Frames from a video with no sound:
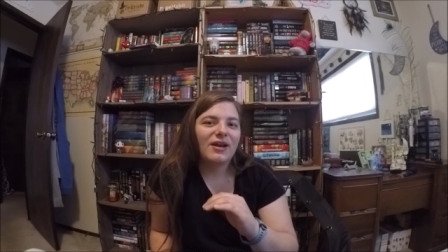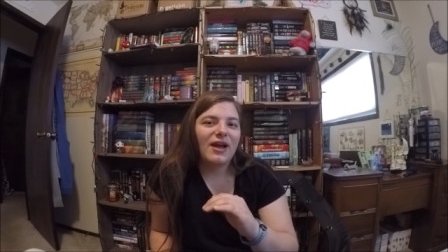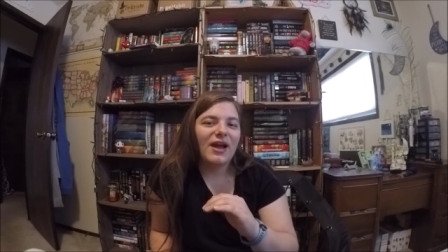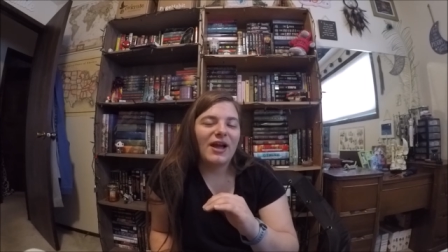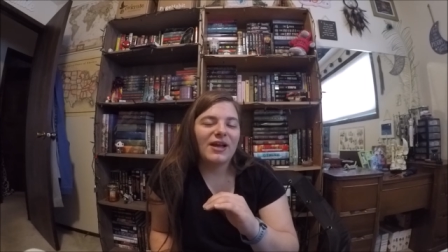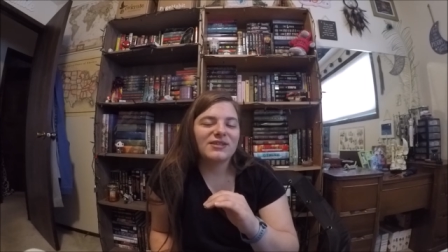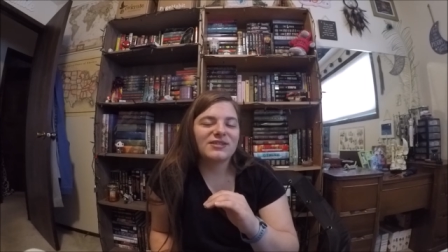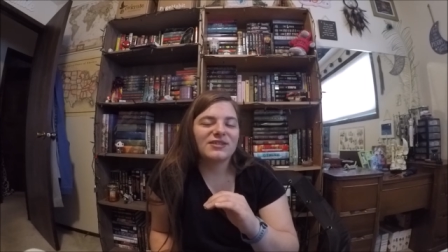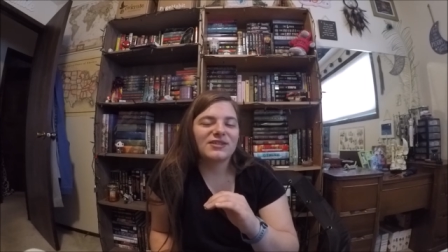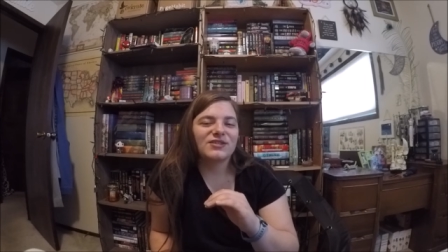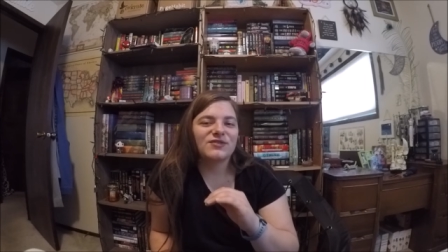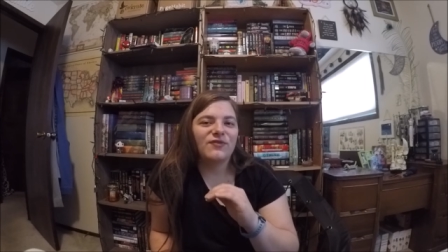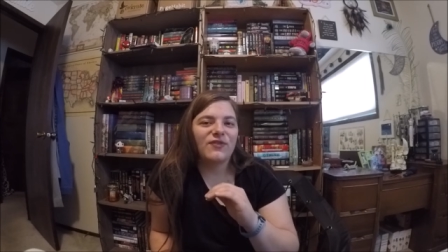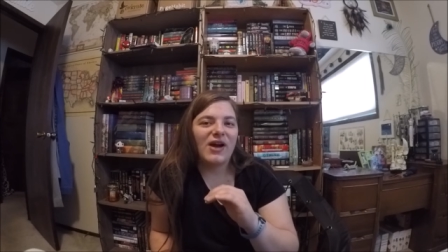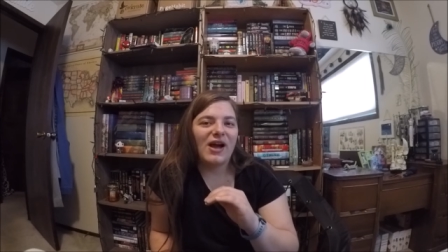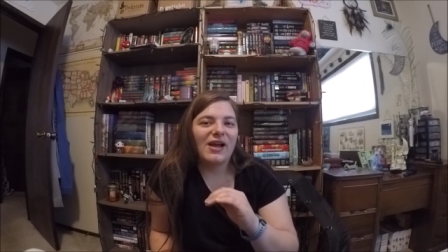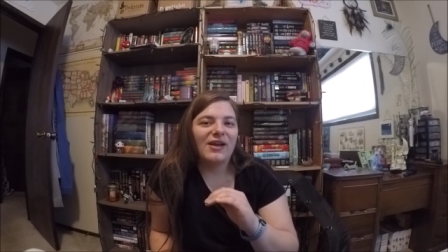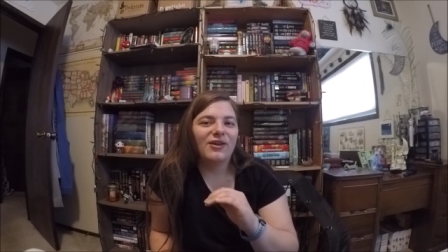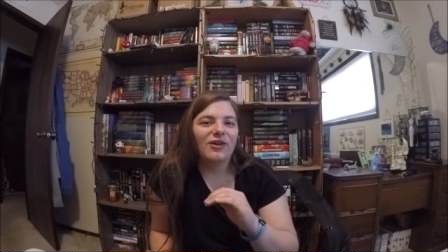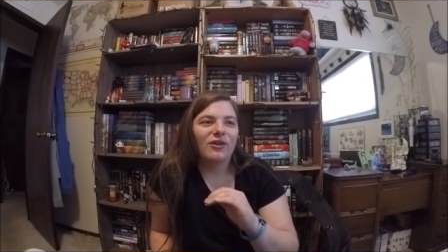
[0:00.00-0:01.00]
as this
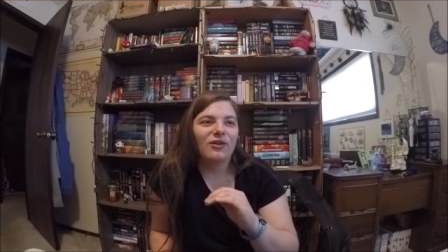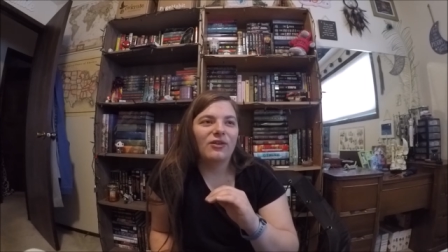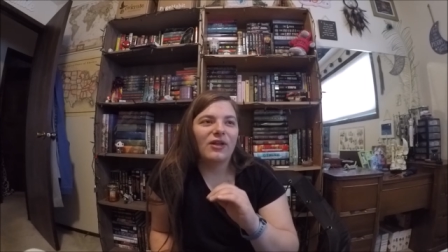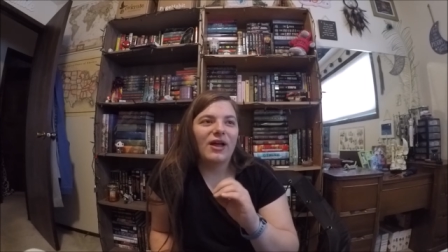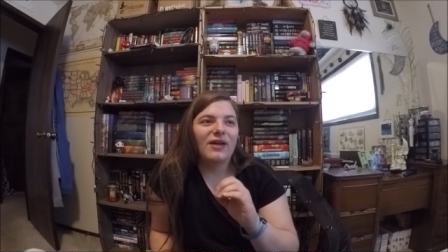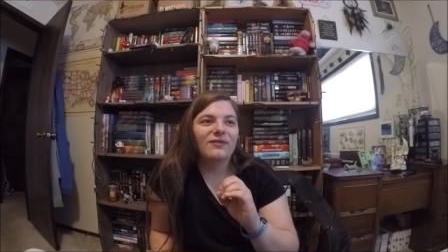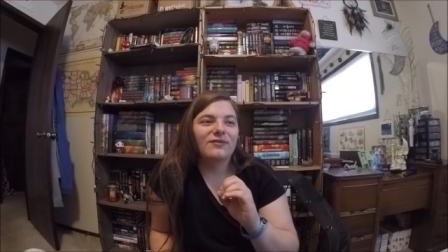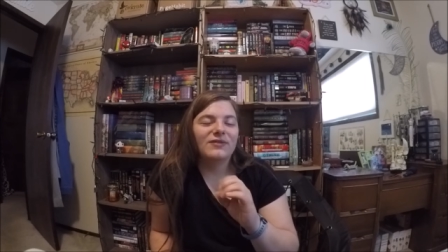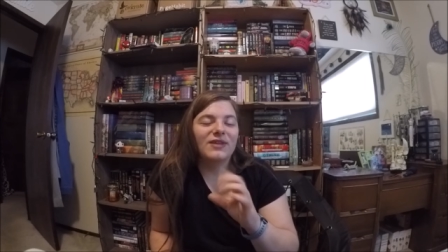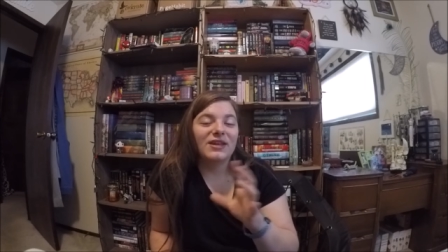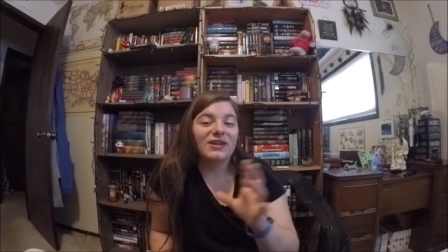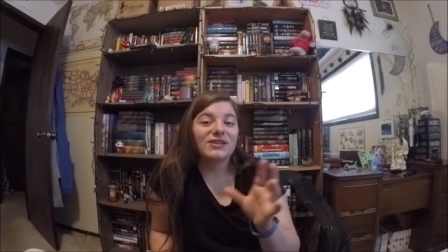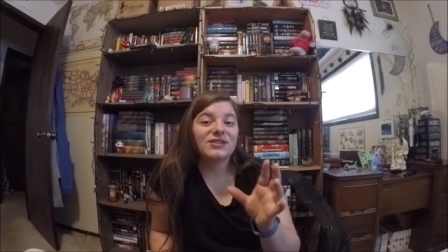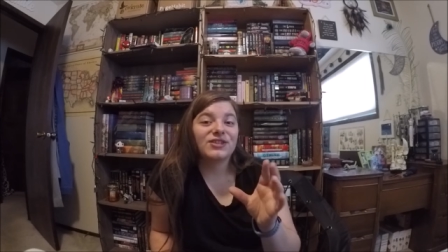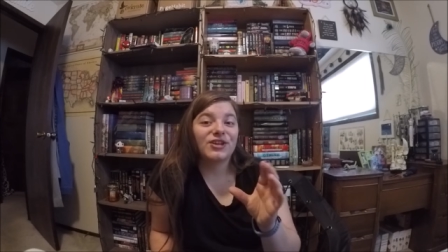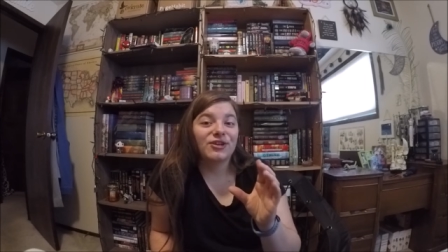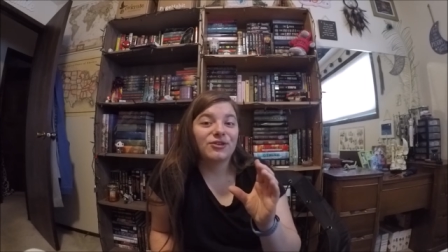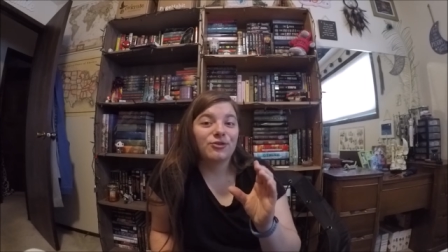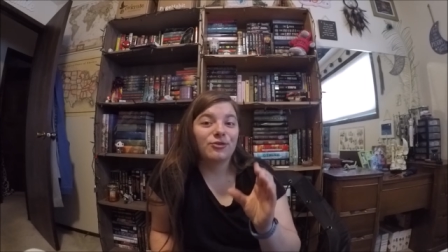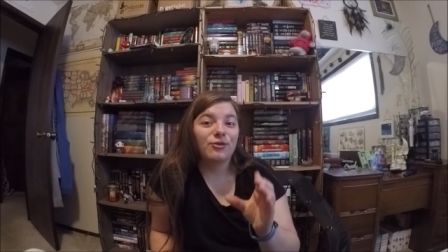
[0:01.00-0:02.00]
file and then it's
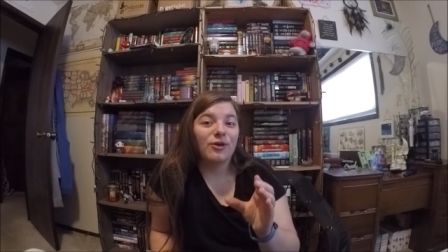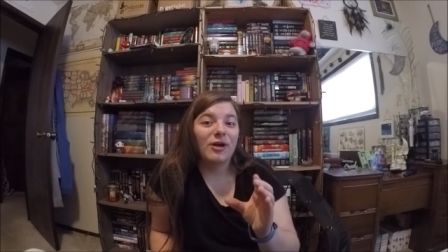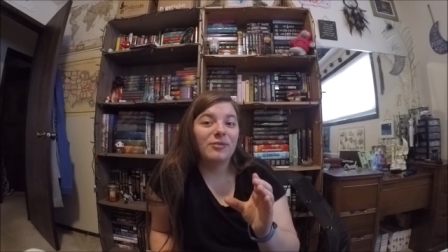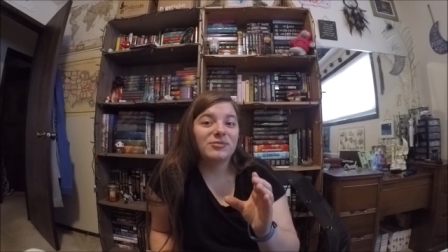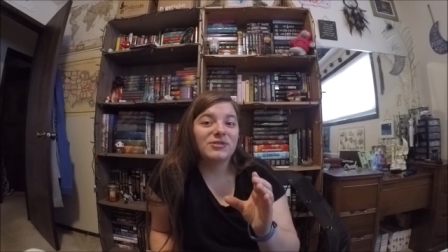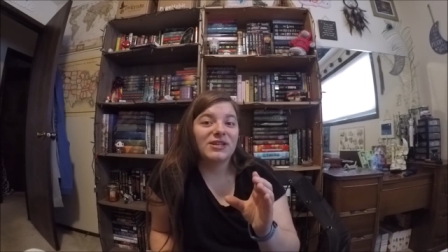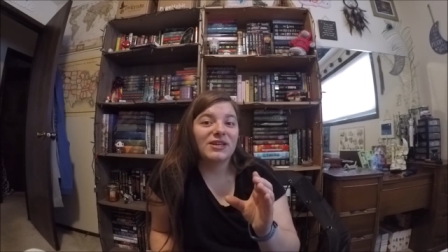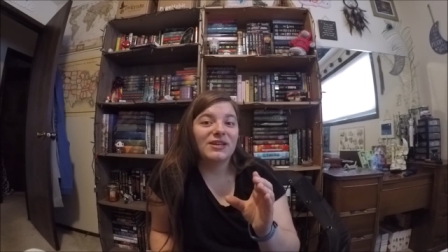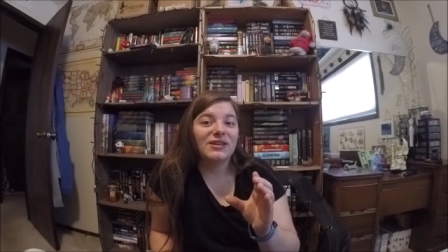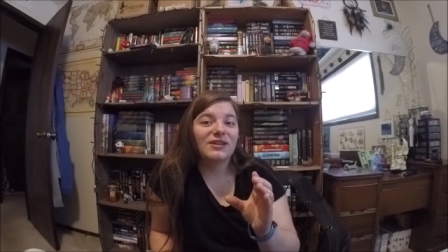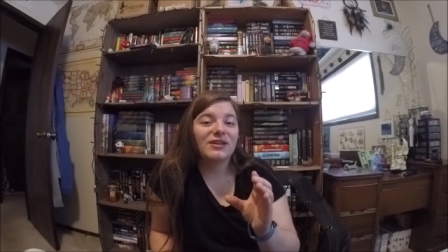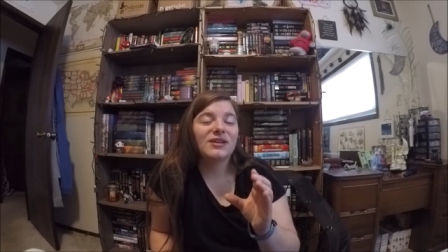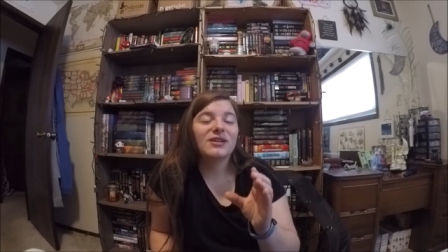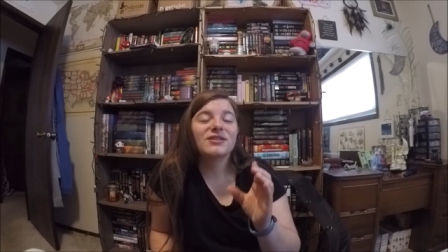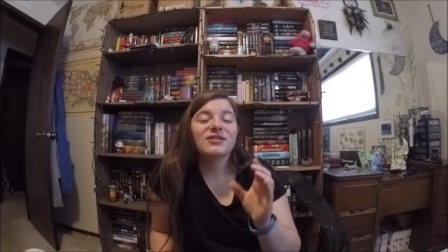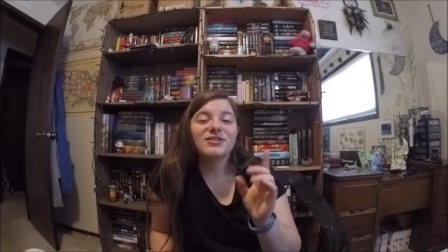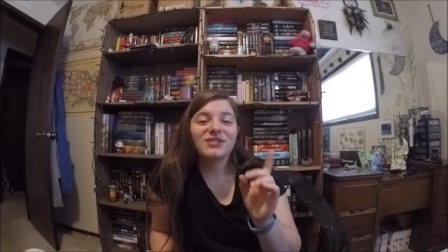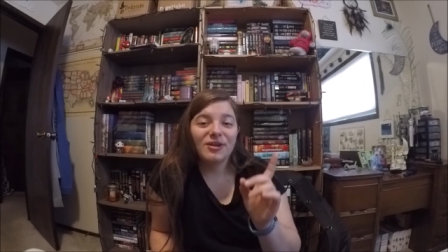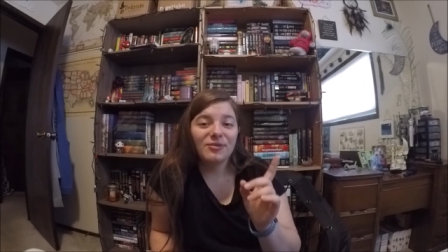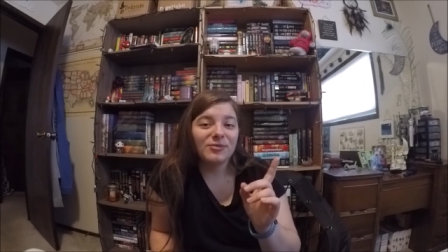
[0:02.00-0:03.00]
uncorrupted
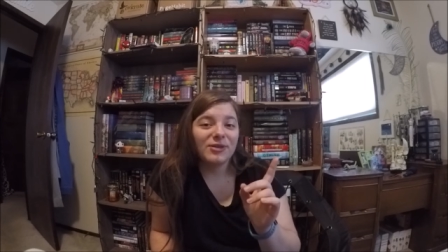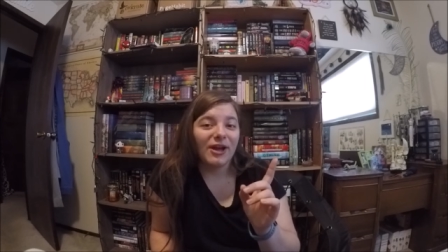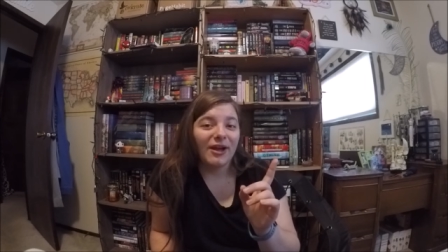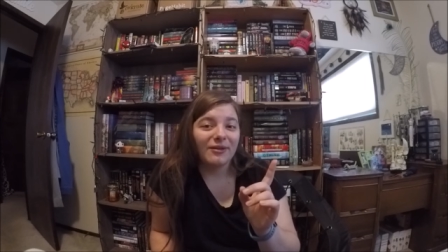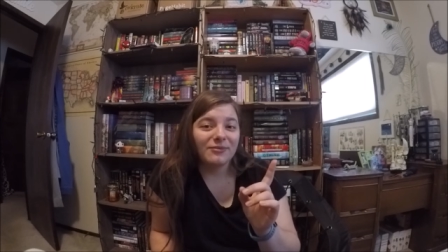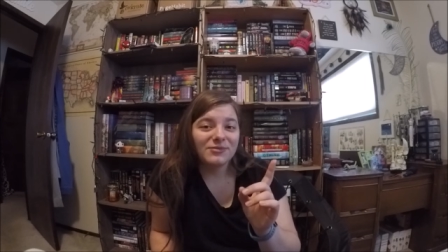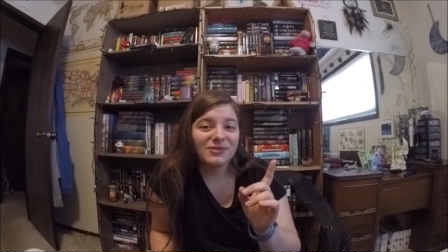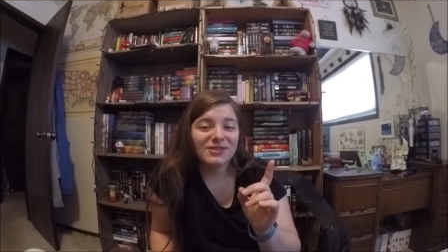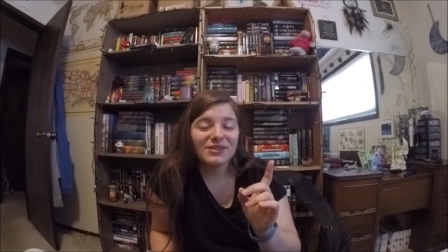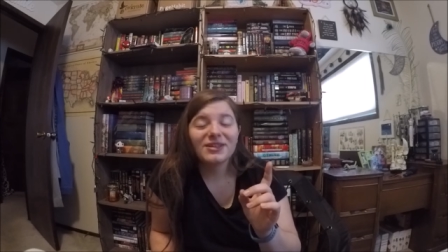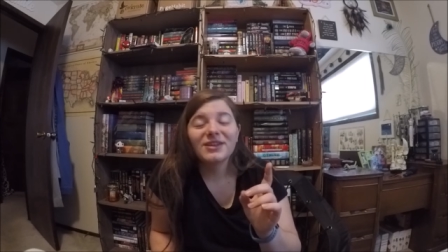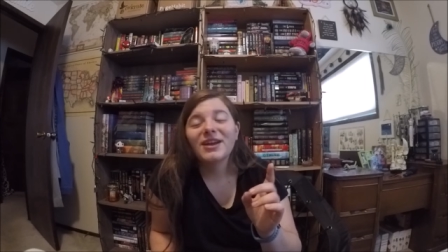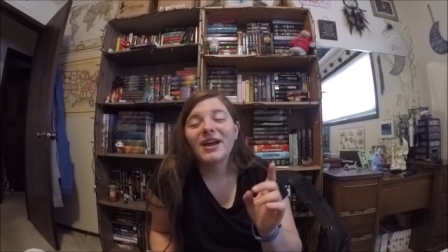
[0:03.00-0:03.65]
sometimes.